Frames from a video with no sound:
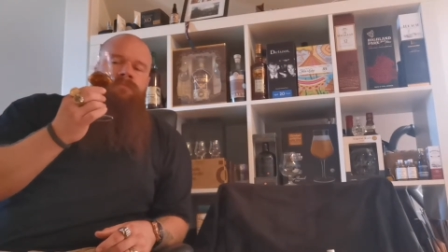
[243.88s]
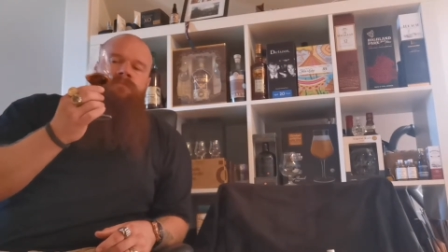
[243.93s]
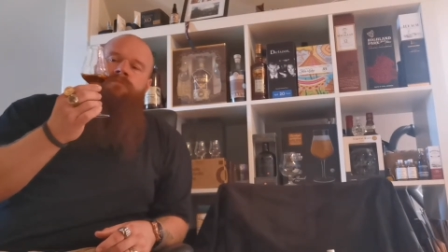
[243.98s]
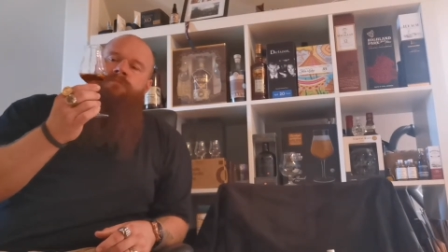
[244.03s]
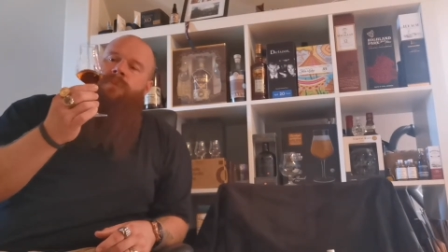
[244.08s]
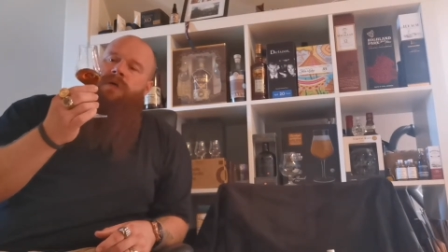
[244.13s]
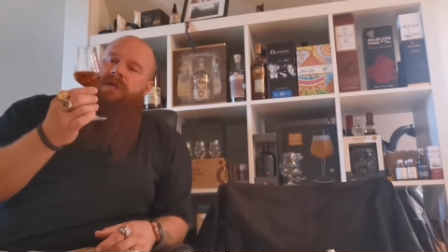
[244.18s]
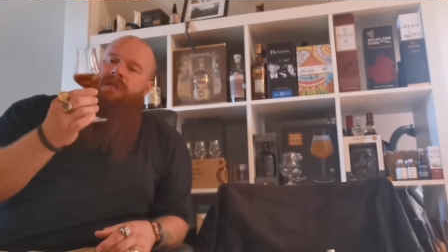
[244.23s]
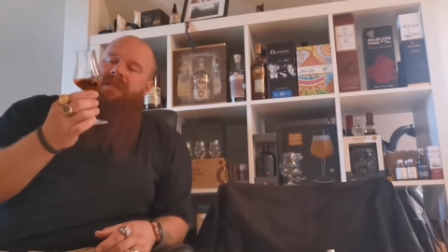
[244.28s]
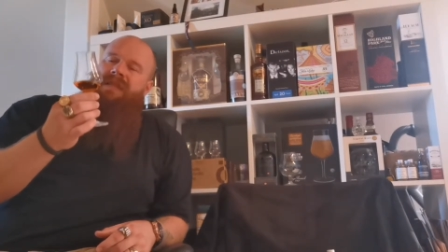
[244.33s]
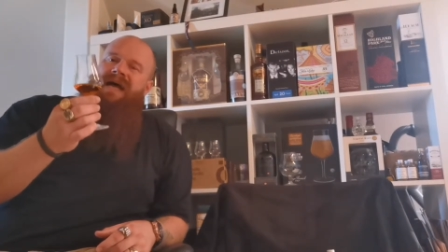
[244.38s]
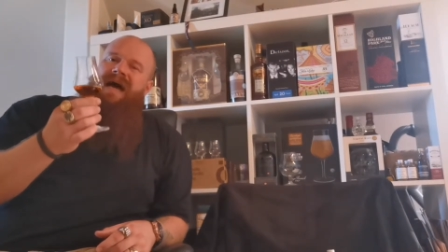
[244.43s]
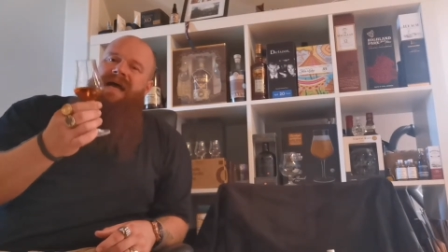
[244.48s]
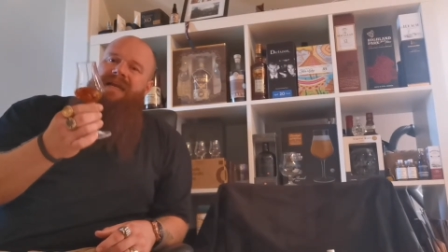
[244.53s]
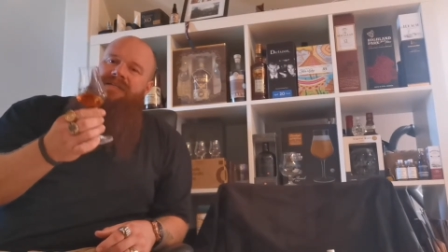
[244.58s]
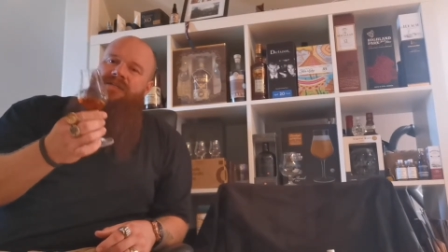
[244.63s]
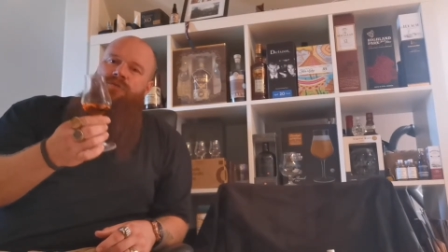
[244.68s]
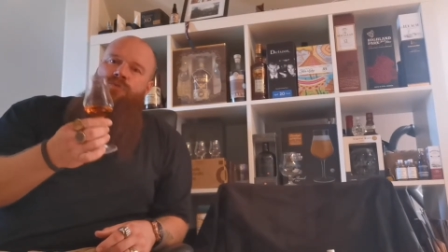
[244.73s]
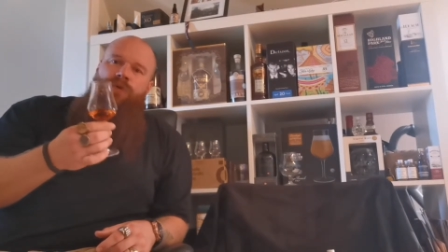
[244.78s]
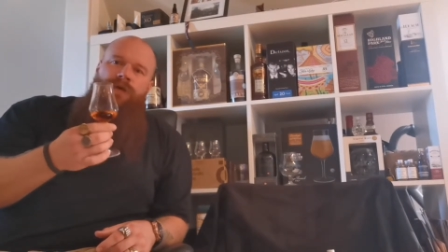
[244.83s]
but a lot
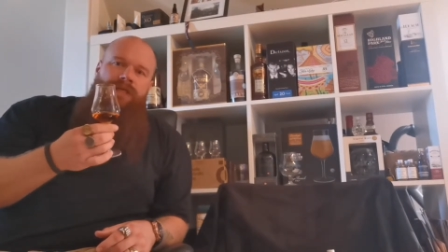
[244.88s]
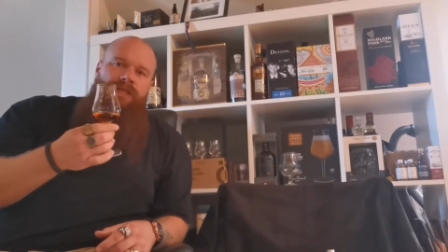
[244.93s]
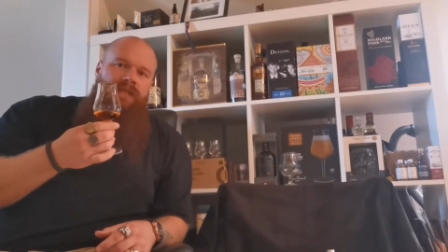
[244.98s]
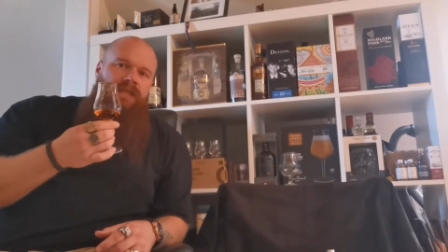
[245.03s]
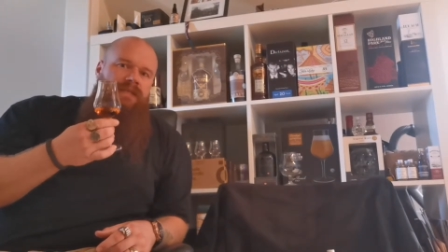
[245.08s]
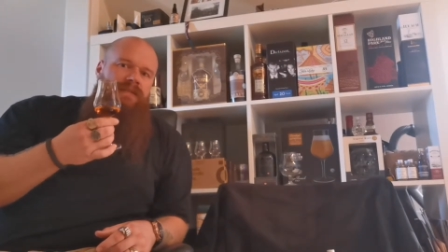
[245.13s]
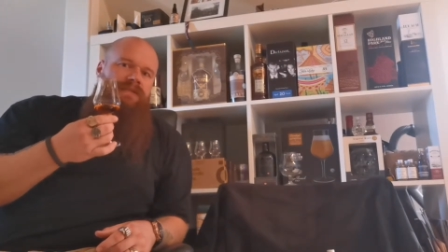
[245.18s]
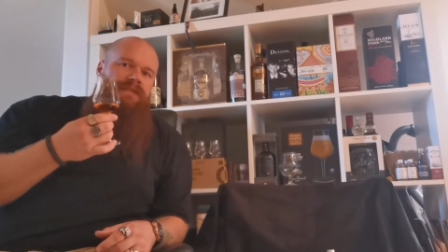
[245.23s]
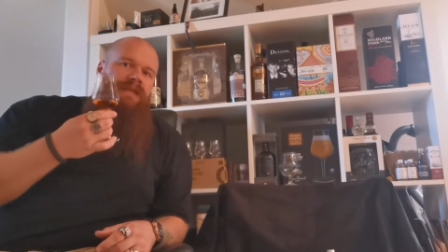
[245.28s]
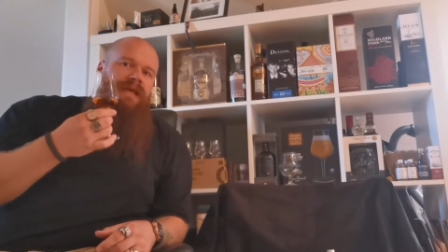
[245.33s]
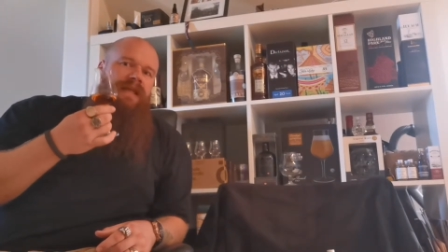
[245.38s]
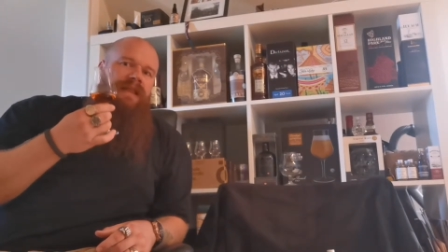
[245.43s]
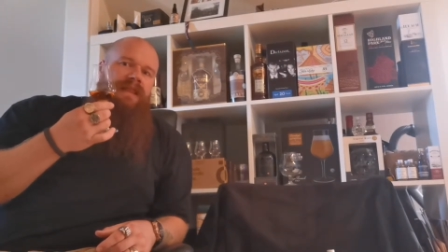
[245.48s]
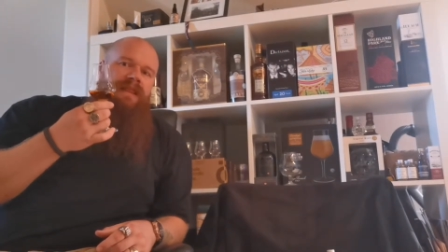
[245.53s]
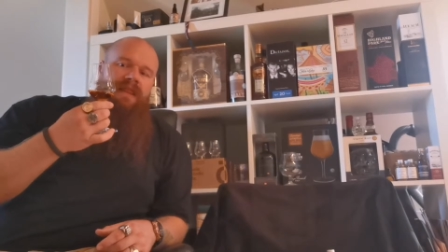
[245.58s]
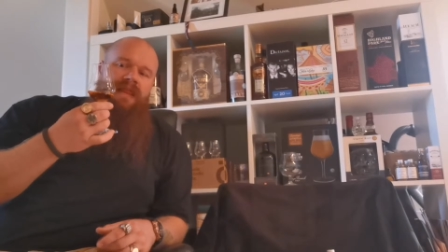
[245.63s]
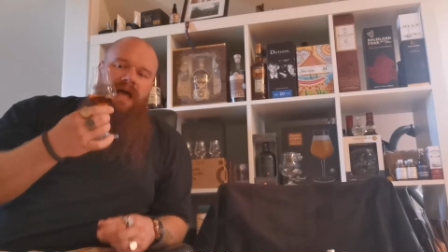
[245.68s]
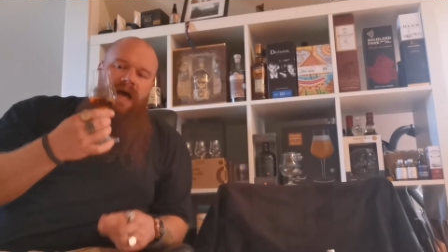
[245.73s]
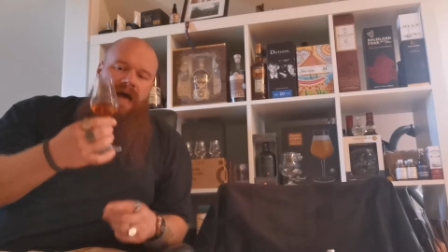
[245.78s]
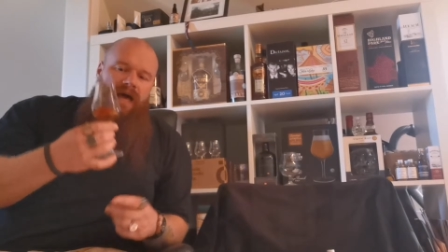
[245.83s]
of sweetness,
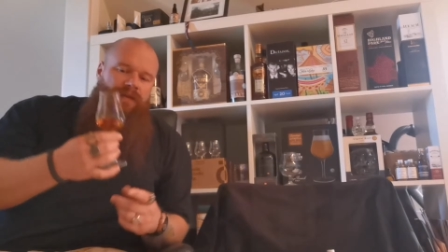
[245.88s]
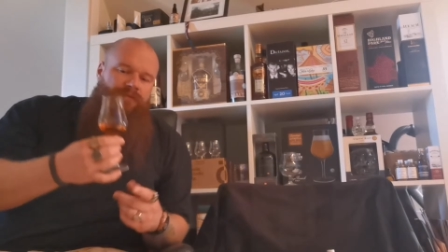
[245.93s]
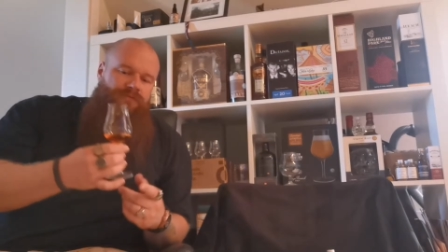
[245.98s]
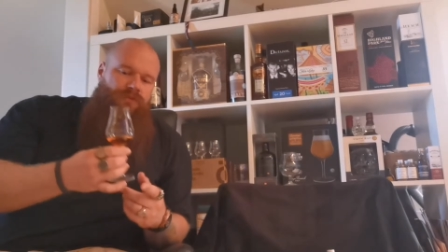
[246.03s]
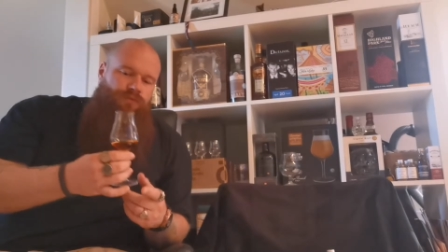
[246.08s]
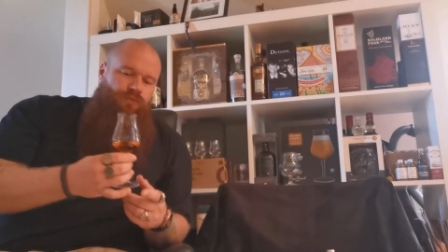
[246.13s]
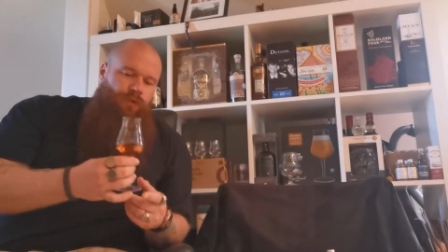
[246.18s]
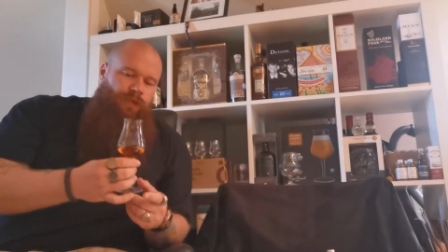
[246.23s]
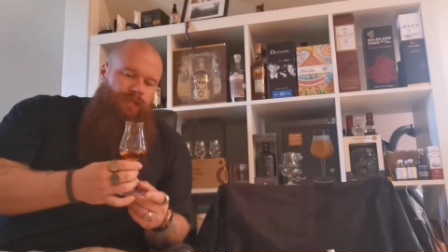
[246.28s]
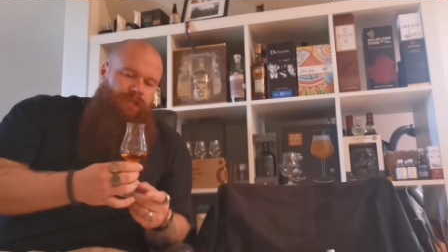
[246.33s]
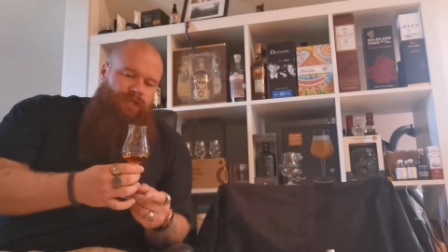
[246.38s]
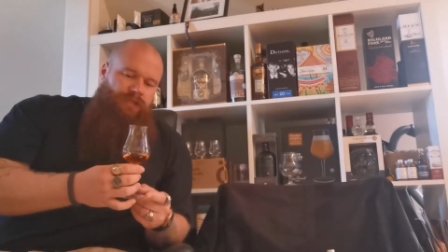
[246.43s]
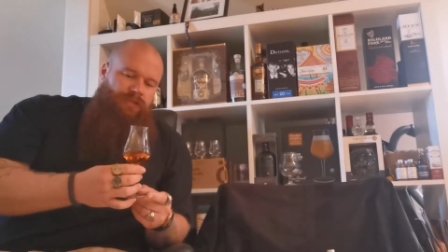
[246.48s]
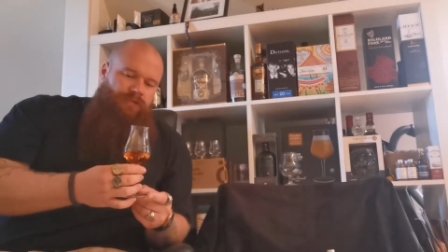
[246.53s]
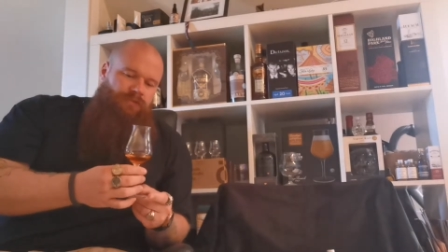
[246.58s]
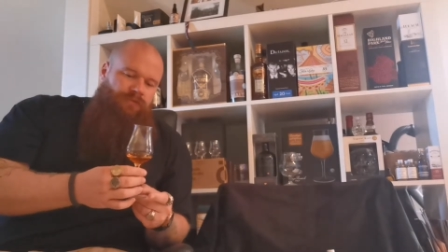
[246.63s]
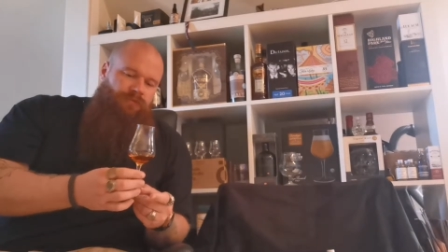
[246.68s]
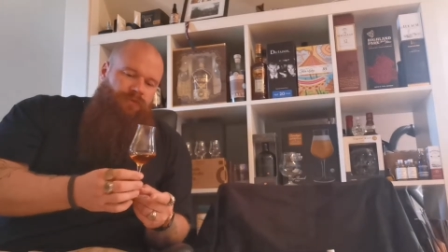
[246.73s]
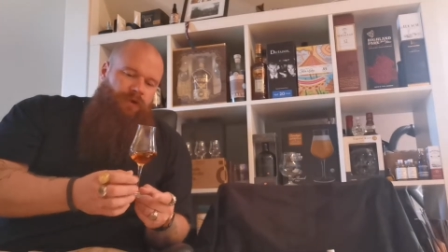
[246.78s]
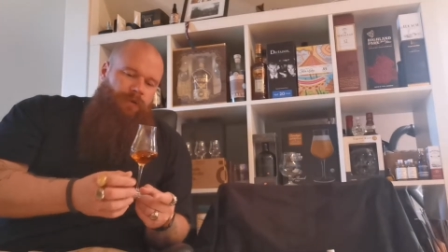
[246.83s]

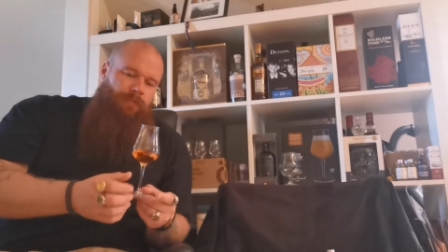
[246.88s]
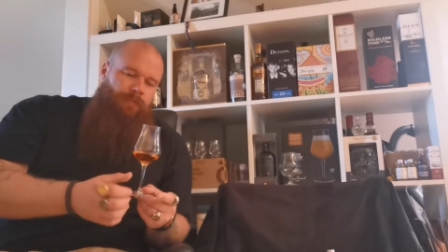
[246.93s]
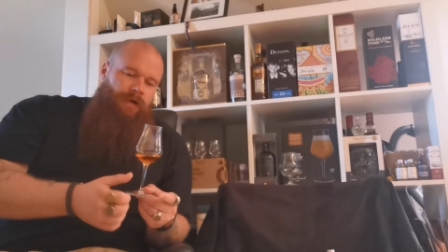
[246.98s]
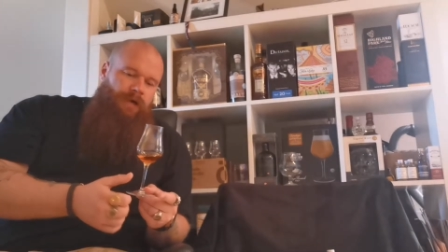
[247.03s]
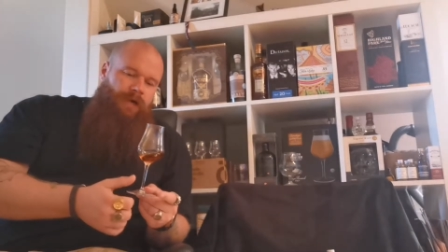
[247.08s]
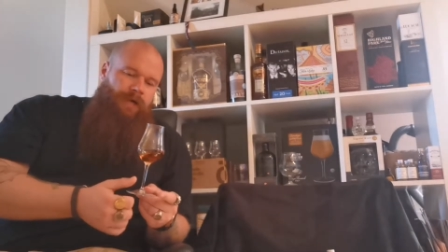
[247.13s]
from